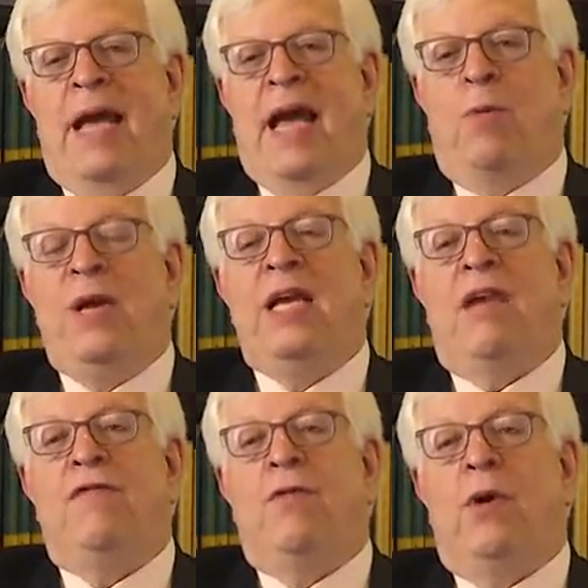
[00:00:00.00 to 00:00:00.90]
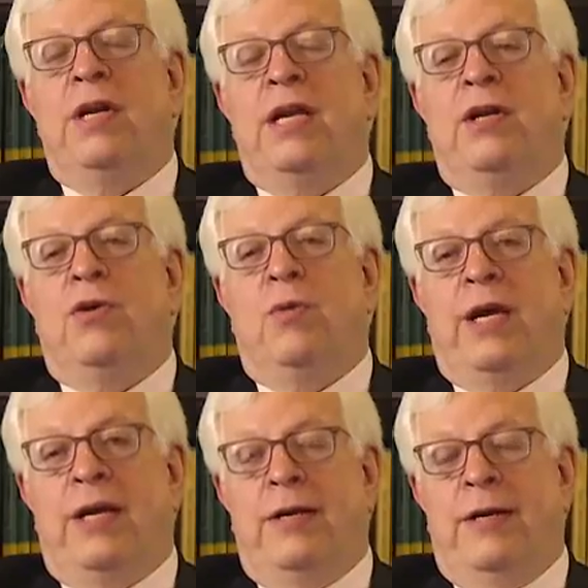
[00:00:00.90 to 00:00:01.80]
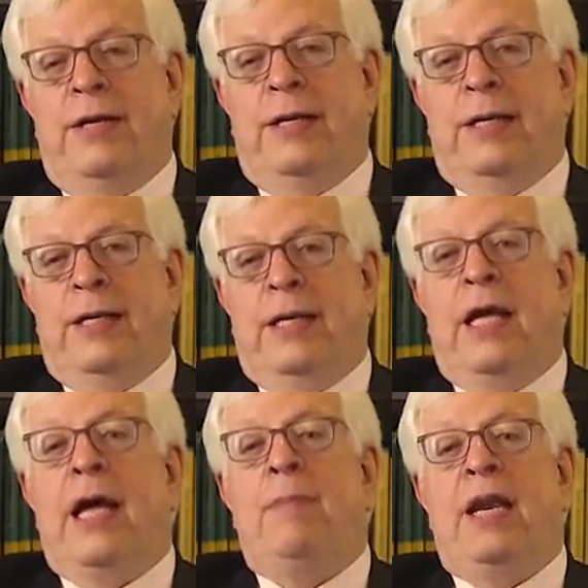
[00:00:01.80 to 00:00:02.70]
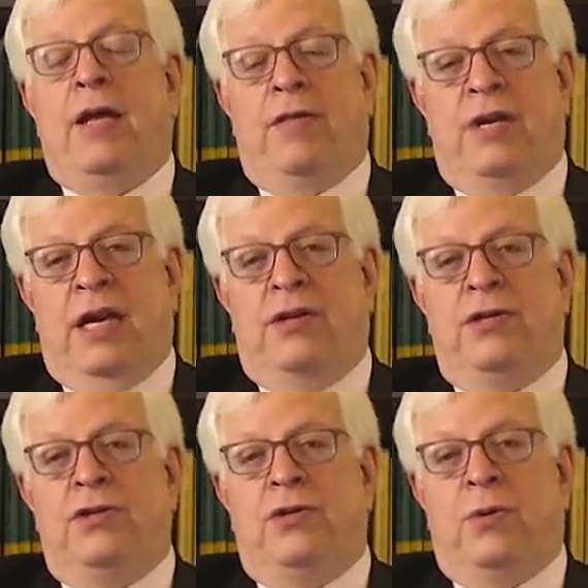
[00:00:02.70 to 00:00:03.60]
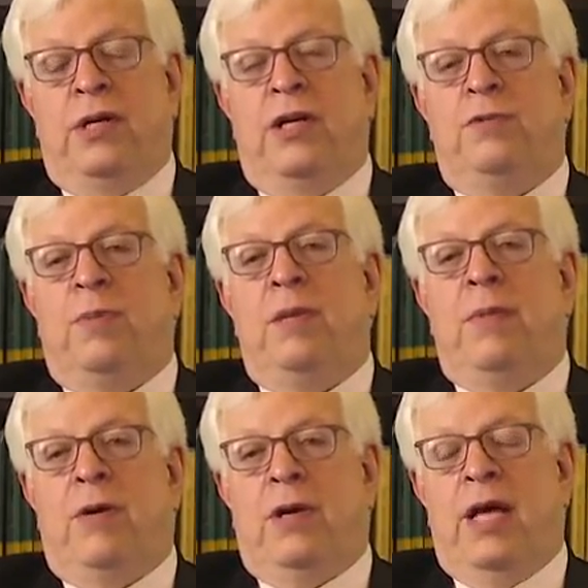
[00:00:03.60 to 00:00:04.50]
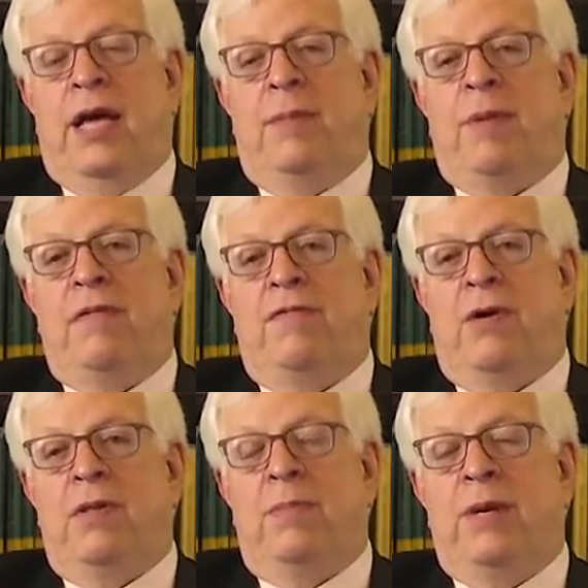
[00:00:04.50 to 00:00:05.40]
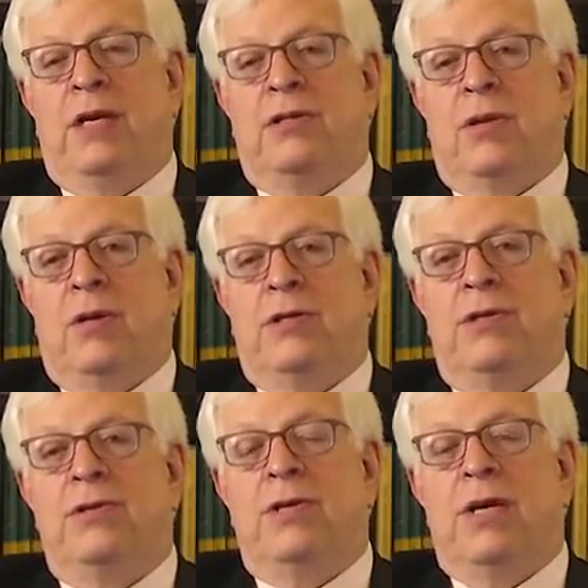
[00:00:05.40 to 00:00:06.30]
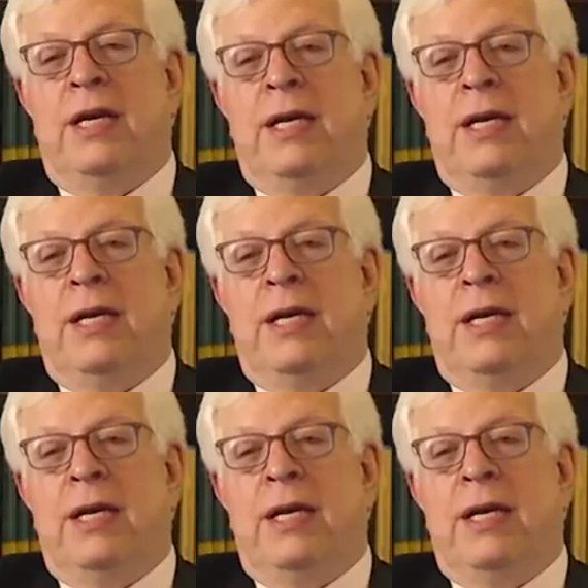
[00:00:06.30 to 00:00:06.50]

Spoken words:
Had we not fought in Korea, and many other nations joined us, but America had by far the biggest losses,